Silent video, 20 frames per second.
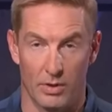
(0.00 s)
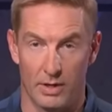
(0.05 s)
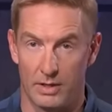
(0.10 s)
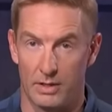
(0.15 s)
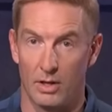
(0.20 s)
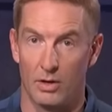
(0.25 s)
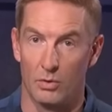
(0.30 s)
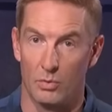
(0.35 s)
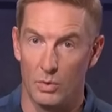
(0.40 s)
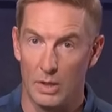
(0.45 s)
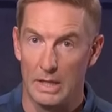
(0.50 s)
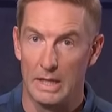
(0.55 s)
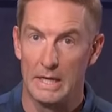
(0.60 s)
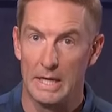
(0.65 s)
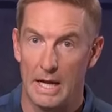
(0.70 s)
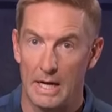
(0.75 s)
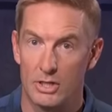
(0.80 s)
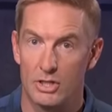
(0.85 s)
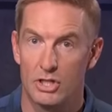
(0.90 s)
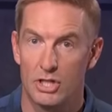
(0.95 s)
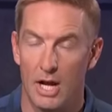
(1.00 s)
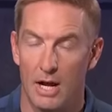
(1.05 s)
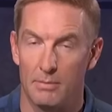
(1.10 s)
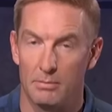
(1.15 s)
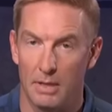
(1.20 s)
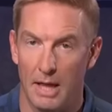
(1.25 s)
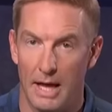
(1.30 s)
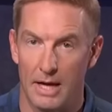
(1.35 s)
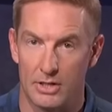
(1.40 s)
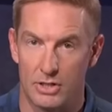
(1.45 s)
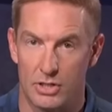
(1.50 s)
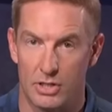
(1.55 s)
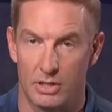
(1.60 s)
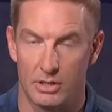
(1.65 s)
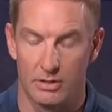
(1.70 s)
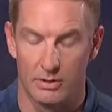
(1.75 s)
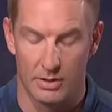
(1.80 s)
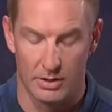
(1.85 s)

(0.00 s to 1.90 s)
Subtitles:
They did a really nice job last year.